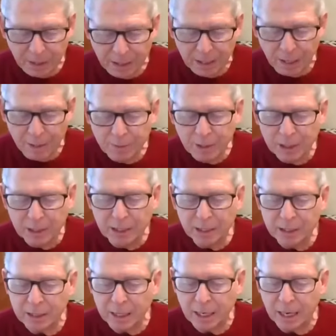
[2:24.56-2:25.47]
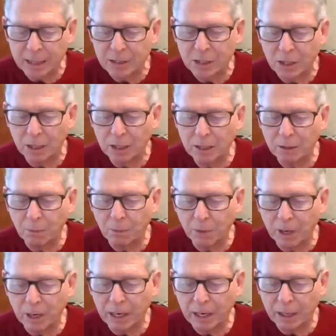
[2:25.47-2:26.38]
Come, ye disconsolate,
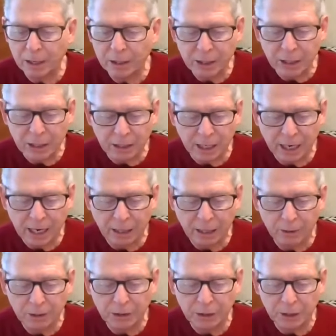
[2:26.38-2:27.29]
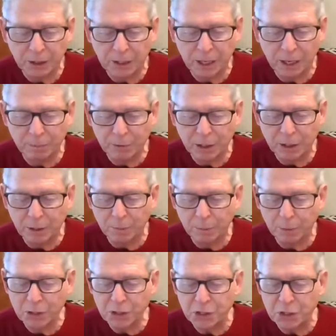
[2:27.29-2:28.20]
where'er ye languish, come to the
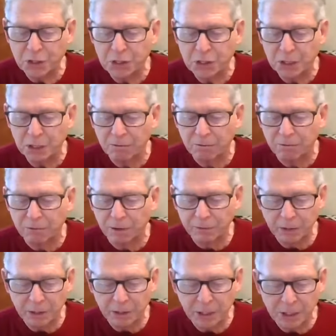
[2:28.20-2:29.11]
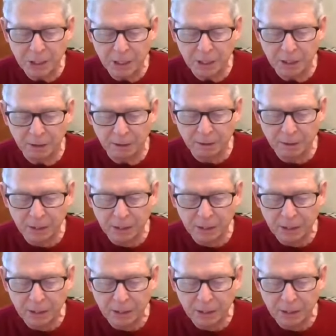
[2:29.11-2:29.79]
mercy seat, fervently kneel.